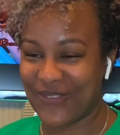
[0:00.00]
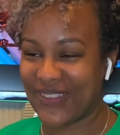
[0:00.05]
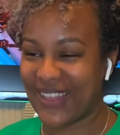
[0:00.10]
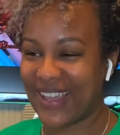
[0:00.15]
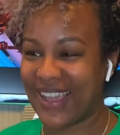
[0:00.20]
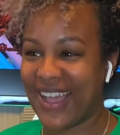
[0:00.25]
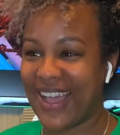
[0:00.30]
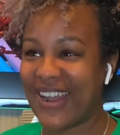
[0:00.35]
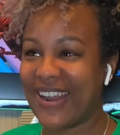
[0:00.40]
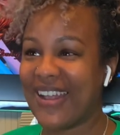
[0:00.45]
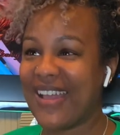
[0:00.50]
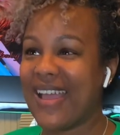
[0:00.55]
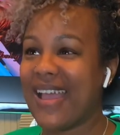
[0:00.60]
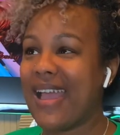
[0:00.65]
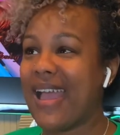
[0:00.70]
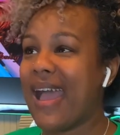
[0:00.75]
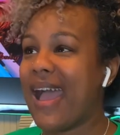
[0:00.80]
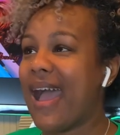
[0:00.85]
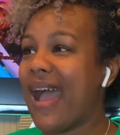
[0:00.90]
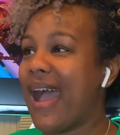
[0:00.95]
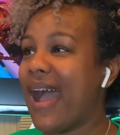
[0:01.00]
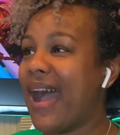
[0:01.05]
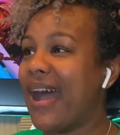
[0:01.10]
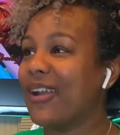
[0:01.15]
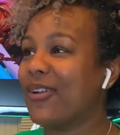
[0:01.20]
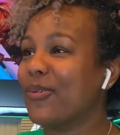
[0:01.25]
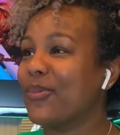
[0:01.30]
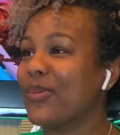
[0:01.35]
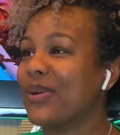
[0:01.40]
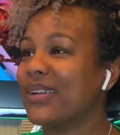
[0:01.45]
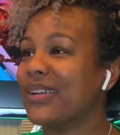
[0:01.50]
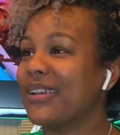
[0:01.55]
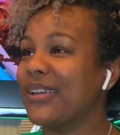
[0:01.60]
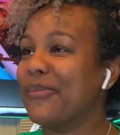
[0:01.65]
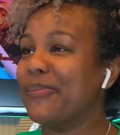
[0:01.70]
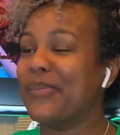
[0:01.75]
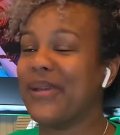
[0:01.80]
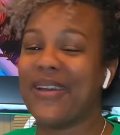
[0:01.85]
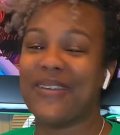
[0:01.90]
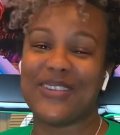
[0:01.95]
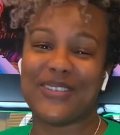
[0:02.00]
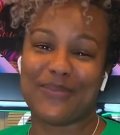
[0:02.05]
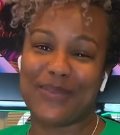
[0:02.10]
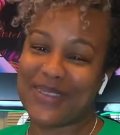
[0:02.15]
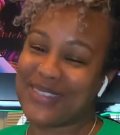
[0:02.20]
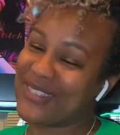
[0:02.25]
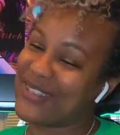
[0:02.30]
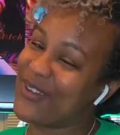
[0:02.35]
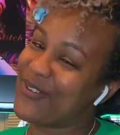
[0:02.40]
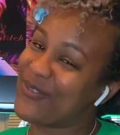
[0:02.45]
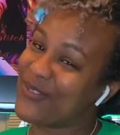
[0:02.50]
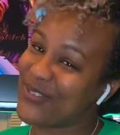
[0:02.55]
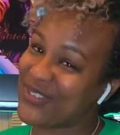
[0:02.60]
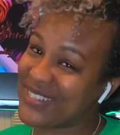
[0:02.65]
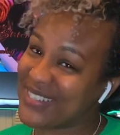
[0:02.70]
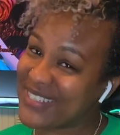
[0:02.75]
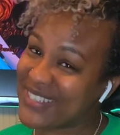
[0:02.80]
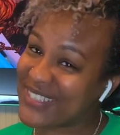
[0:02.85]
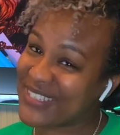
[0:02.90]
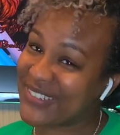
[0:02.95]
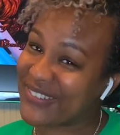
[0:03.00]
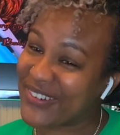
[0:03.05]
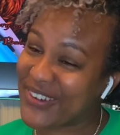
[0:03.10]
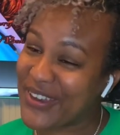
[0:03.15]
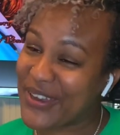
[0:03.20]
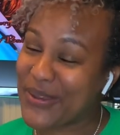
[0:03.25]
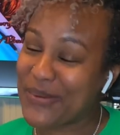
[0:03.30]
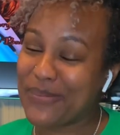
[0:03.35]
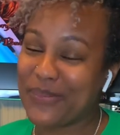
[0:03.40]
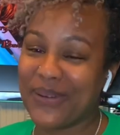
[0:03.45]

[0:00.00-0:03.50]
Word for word: Like I, I don't want to embarrass myself on this screen,